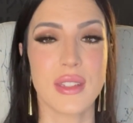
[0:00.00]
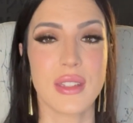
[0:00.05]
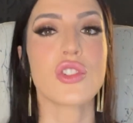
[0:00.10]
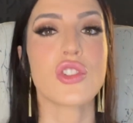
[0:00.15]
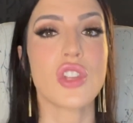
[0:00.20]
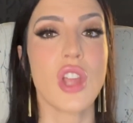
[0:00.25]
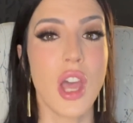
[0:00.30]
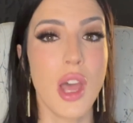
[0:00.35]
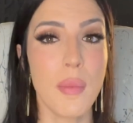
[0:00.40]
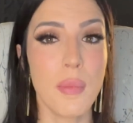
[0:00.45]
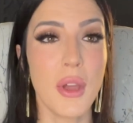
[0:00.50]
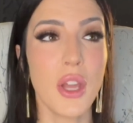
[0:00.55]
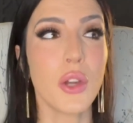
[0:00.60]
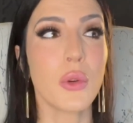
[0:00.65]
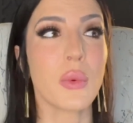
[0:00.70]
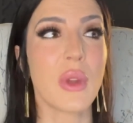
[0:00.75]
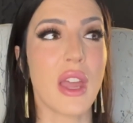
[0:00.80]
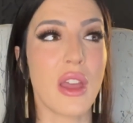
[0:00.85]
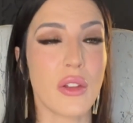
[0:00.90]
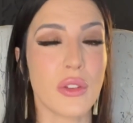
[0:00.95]
Shop
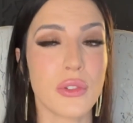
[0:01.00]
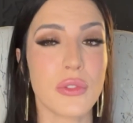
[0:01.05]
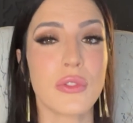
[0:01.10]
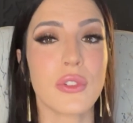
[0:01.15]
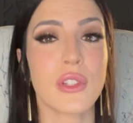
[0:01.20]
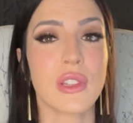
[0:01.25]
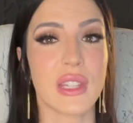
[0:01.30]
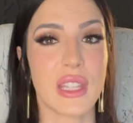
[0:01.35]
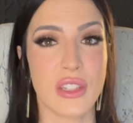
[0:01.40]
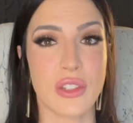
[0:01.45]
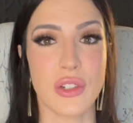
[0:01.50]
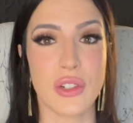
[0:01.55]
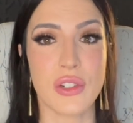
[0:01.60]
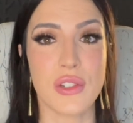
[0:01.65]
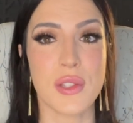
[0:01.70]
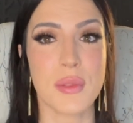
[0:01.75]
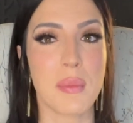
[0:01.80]
around for lenders.